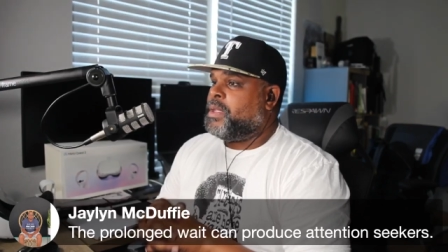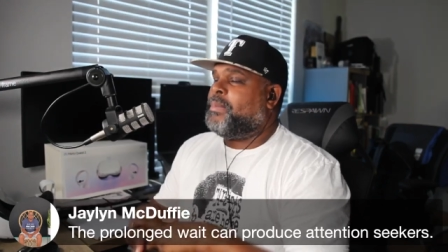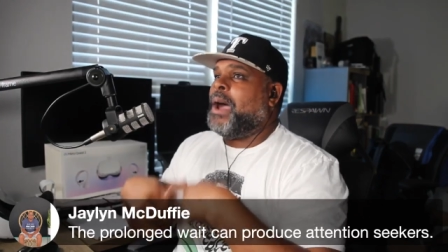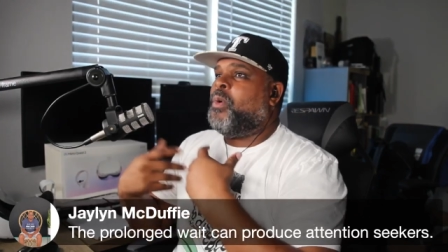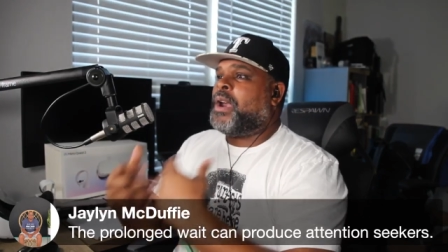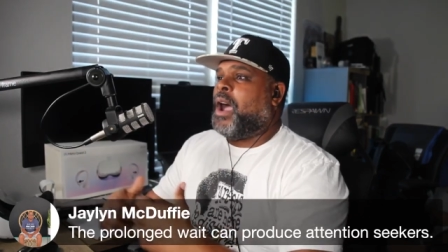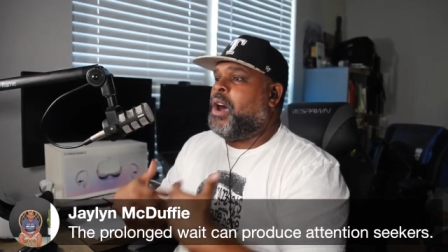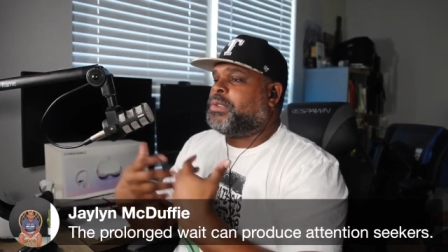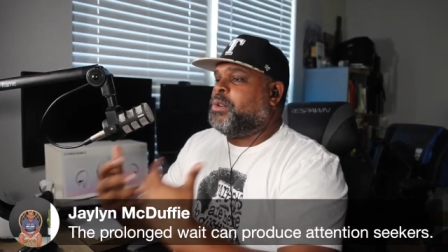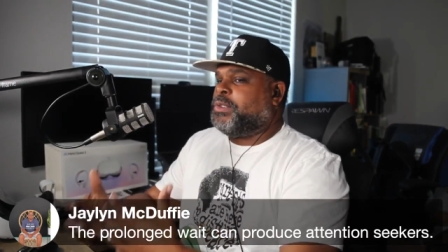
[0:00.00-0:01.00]
But I want to
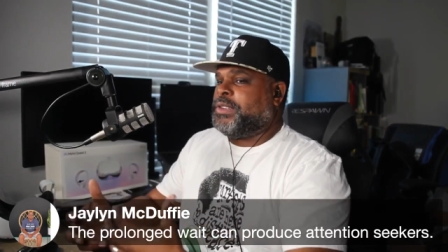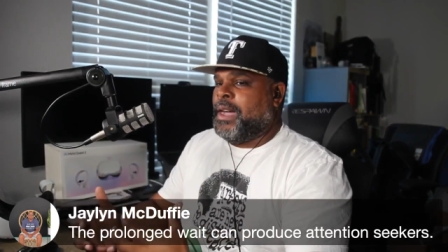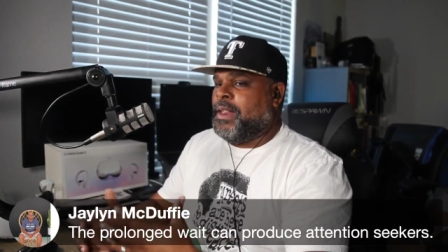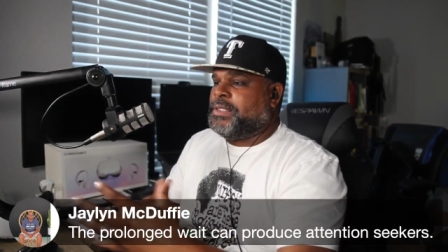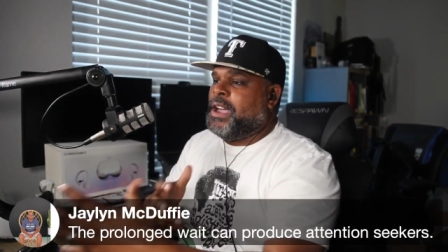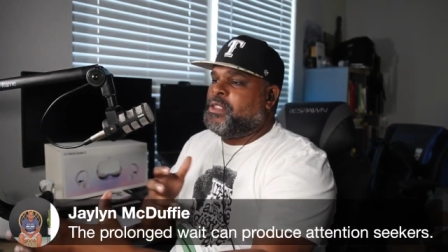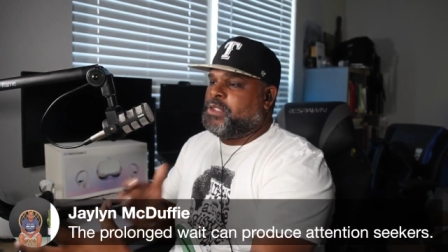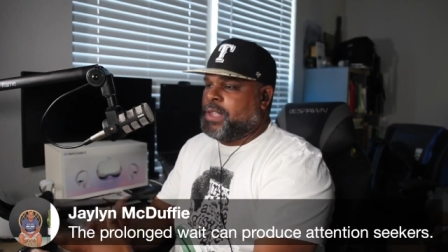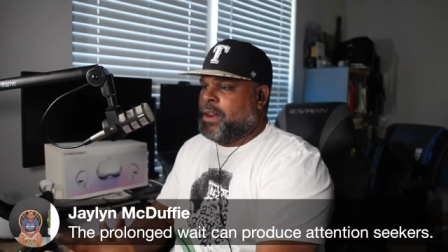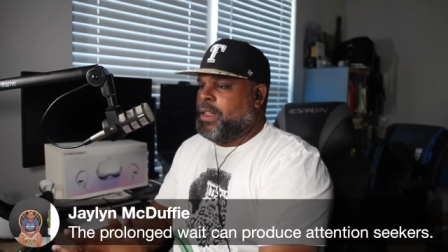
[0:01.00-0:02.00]
also challenge the
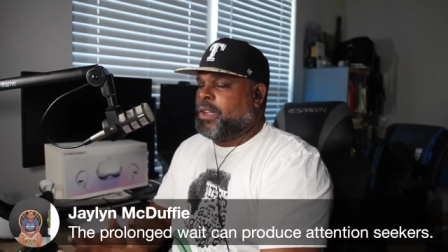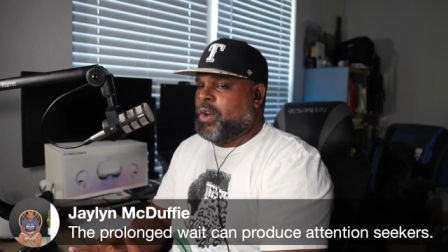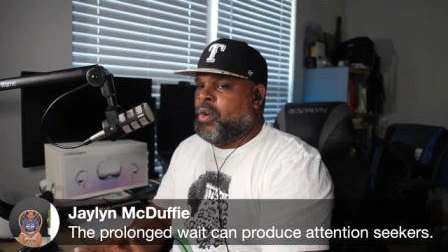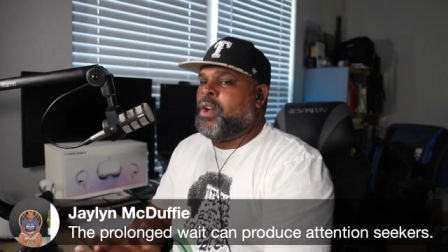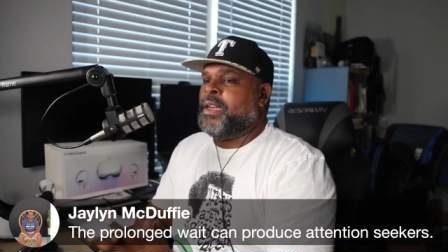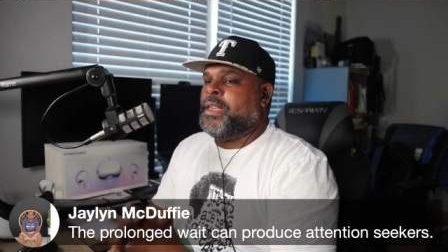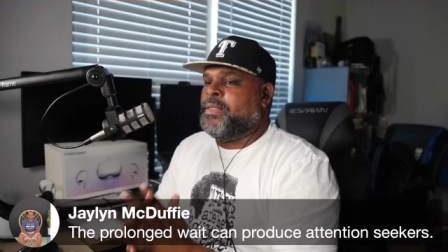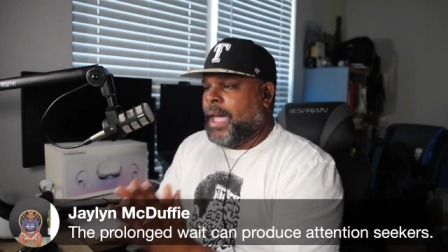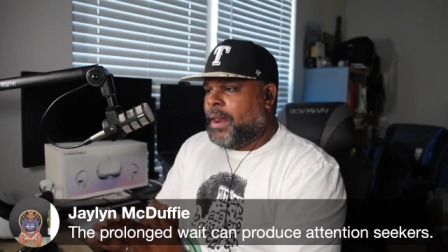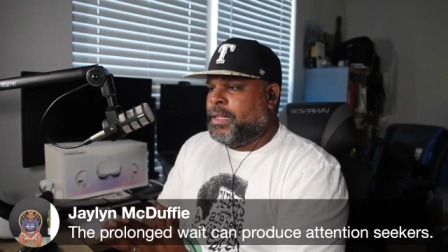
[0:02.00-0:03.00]
other side of that coin,
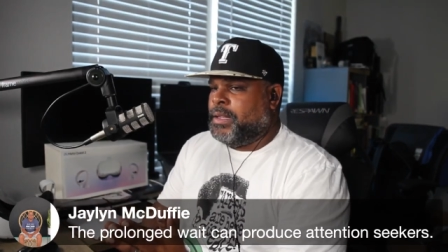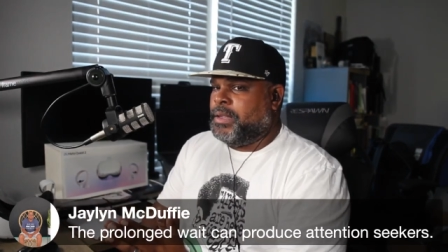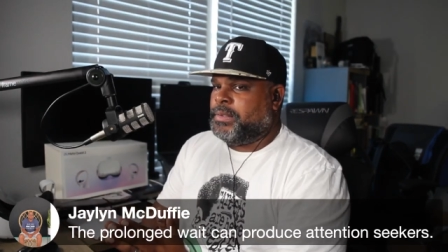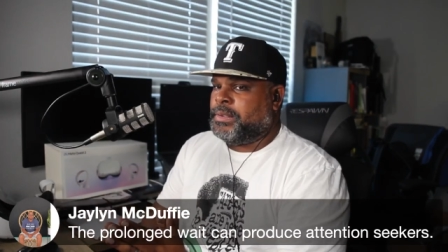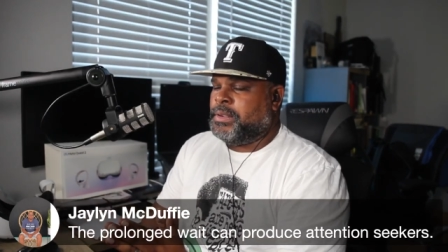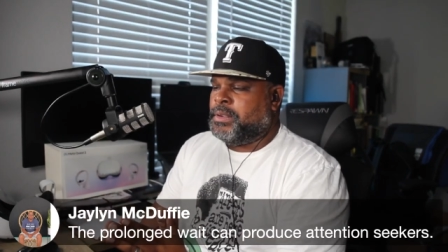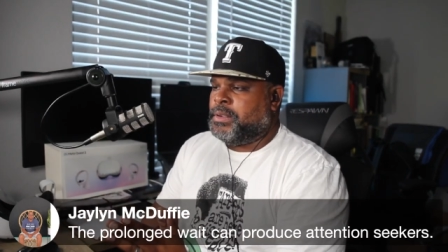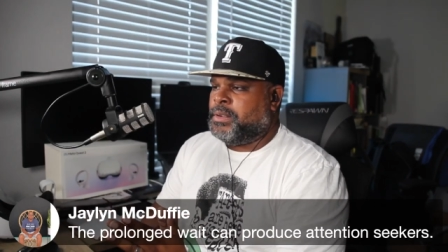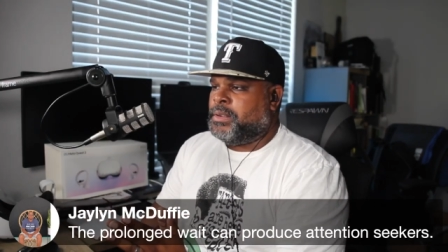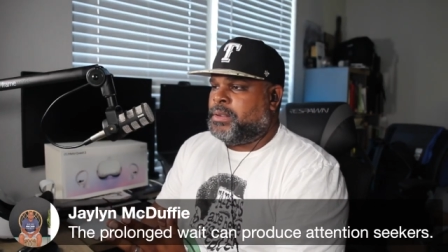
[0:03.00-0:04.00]
and that is
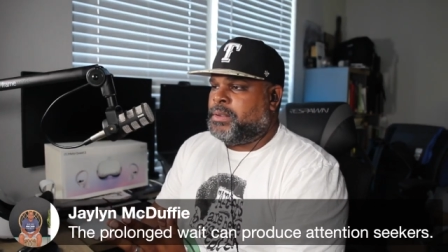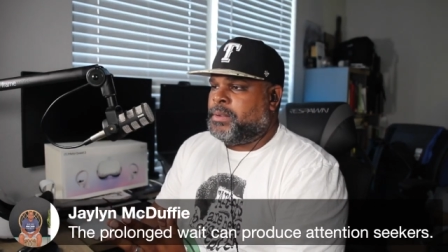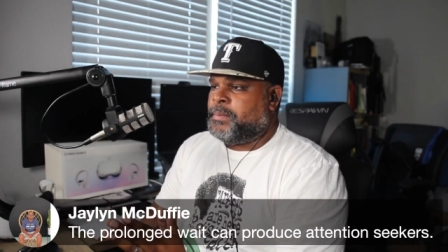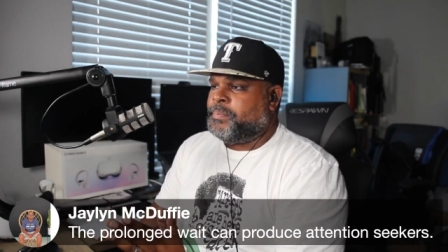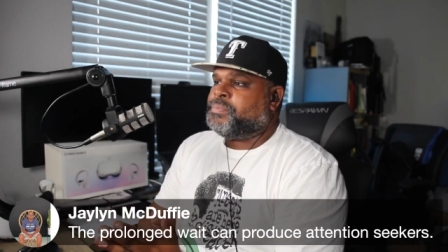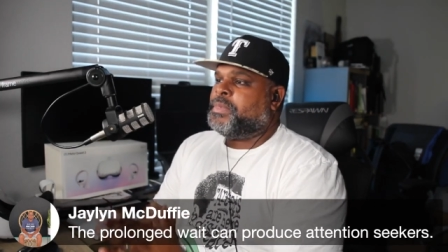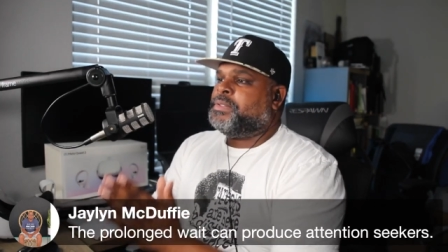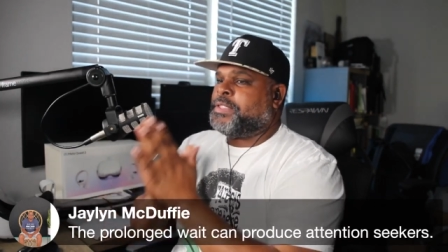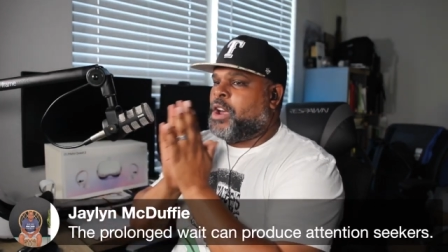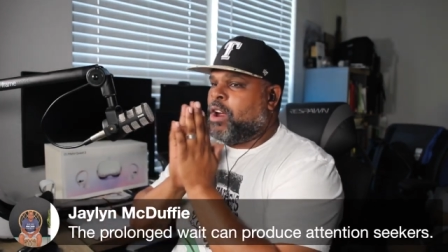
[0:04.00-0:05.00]

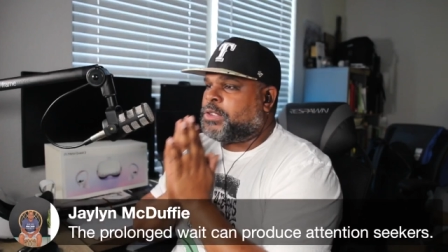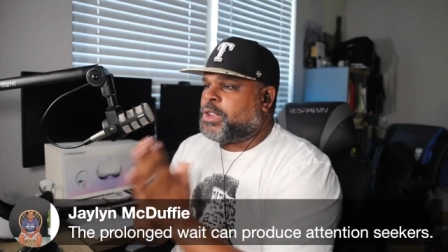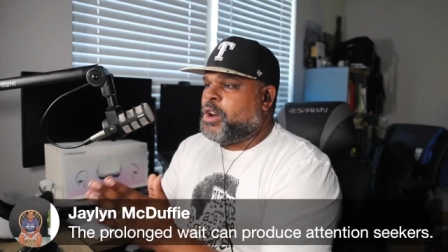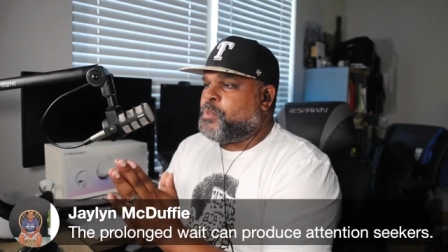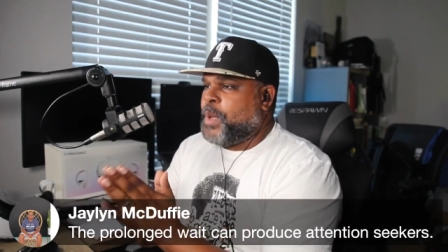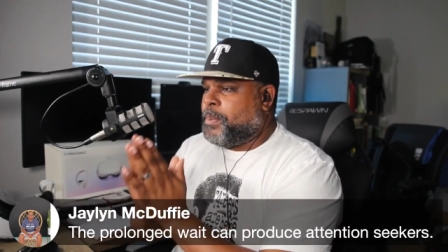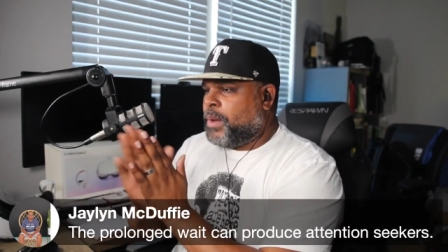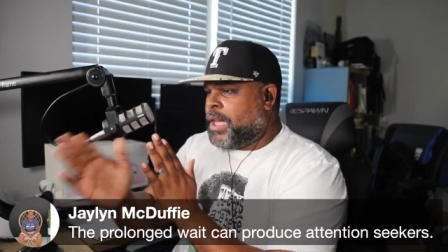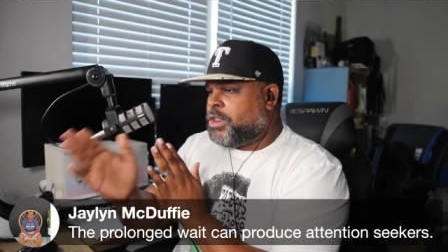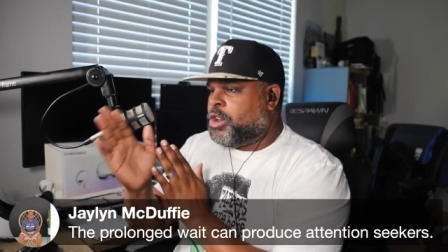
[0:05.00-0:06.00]
that there are certain
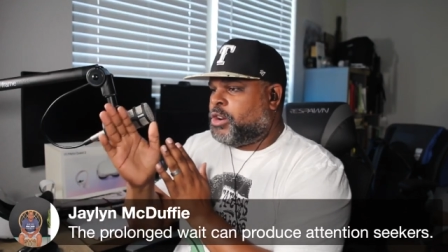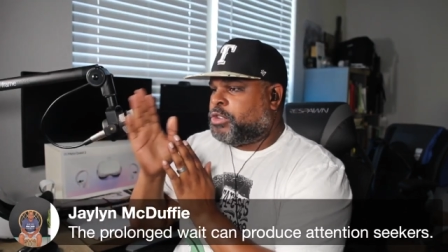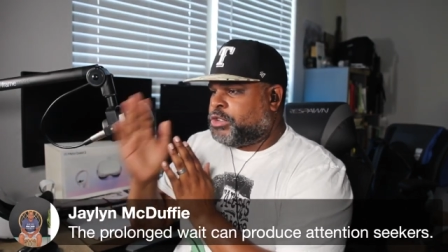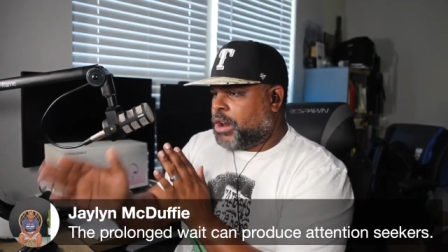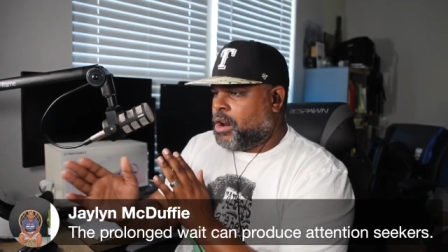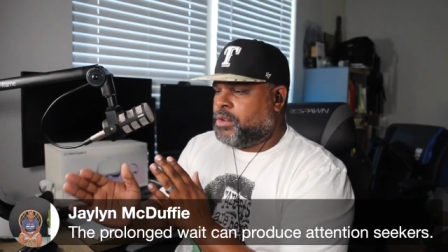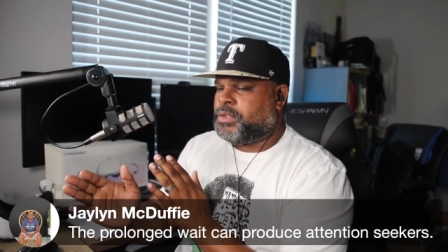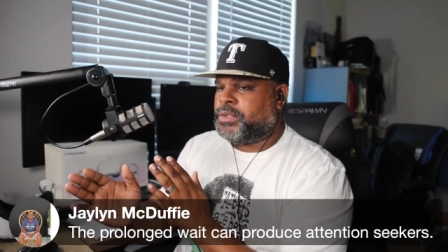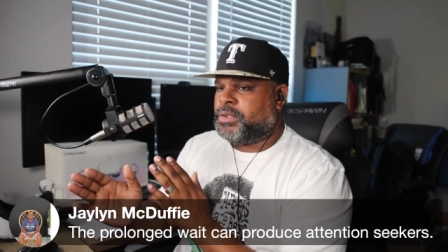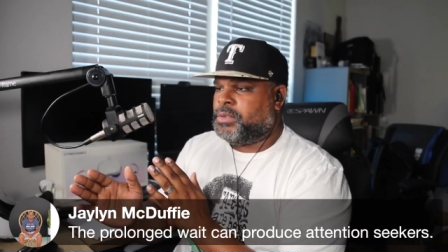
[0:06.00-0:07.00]
people in your
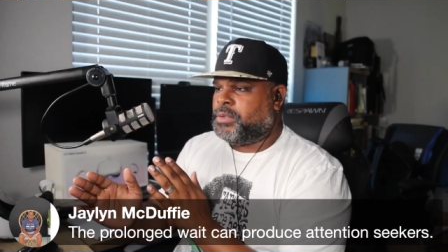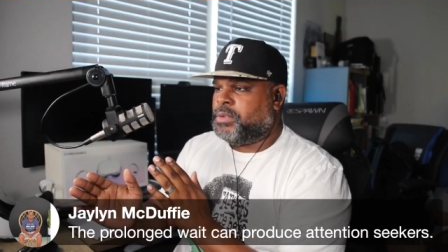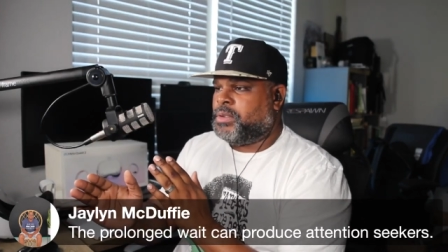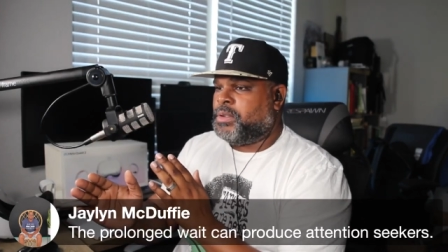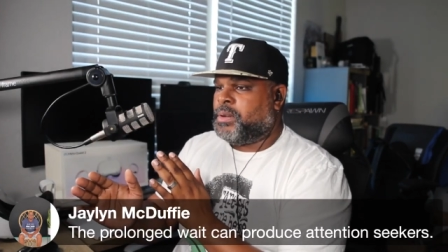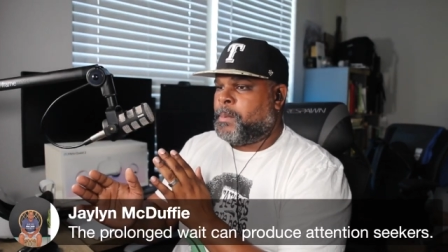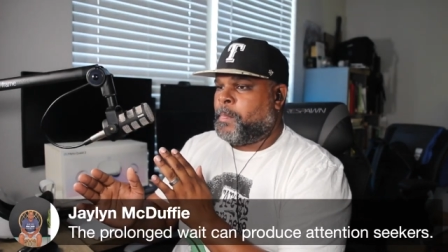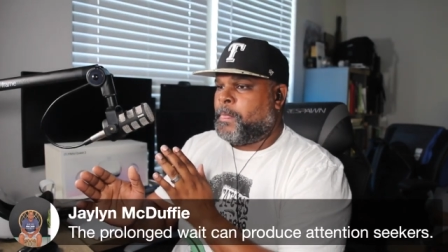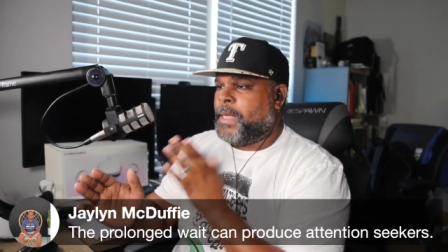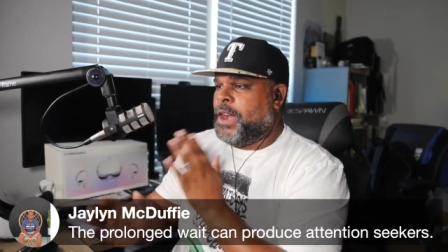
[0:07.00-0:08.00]
church,
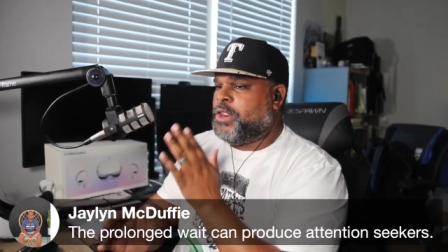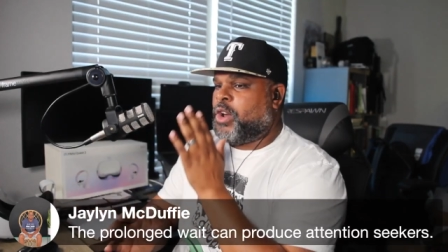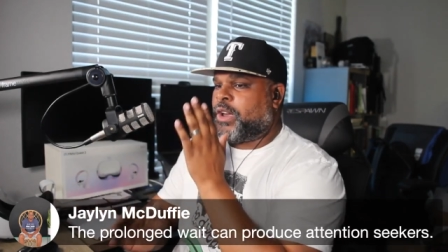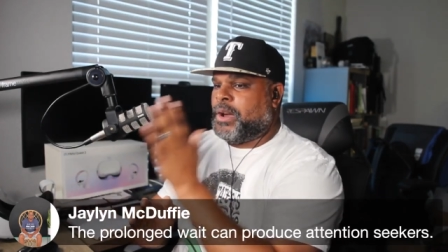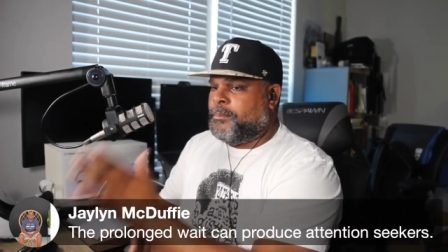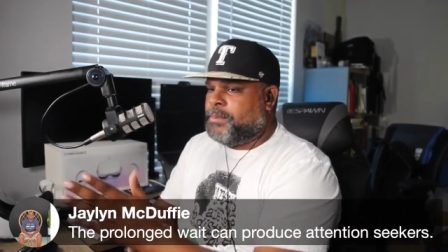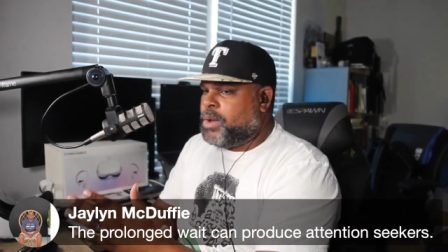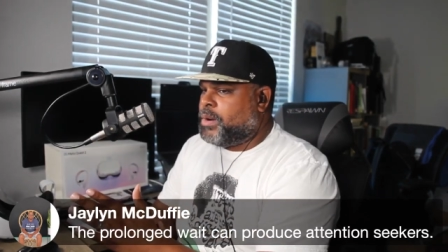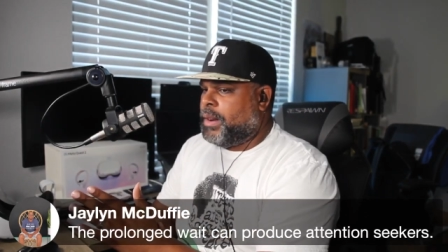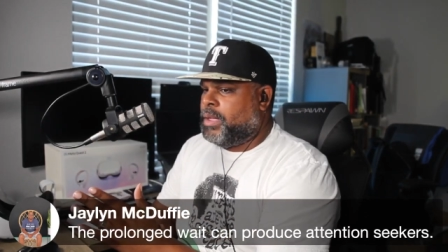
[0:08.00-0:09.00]
in your
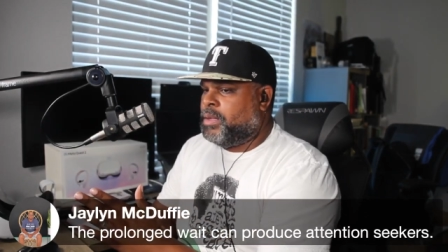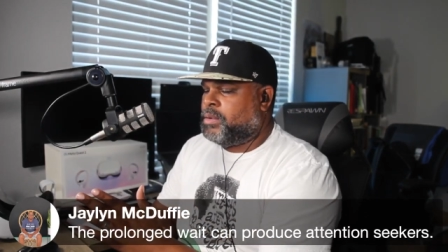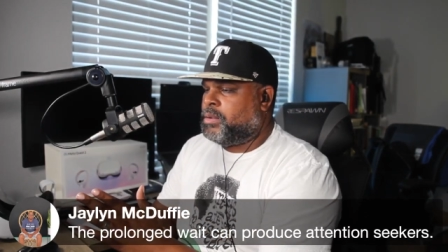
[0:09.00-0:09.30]
community,